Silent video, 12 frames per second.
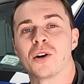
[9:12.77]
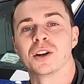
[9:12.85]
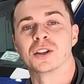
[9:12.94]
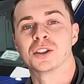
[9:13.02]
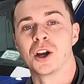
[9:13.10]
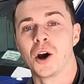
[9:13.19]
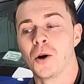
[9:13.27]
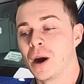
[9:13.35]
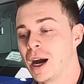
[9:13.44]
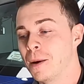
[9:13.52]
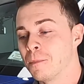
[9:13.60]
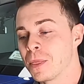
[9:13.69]
So
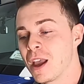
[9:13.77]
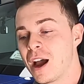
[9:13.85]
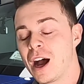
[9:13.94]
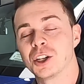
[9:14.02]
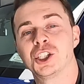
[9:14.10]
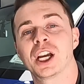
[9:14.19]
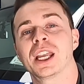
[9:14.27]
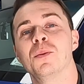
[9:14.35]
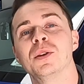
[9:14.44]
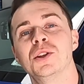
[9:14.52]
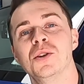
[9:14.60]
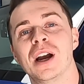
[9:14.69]
I'll check in with
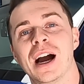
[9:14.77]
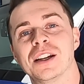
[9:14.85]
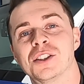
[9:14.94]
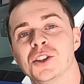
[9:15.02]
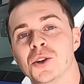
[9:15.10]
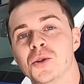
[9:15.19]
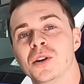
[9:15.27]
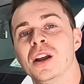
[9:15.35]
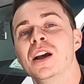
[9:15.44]
you guys soon.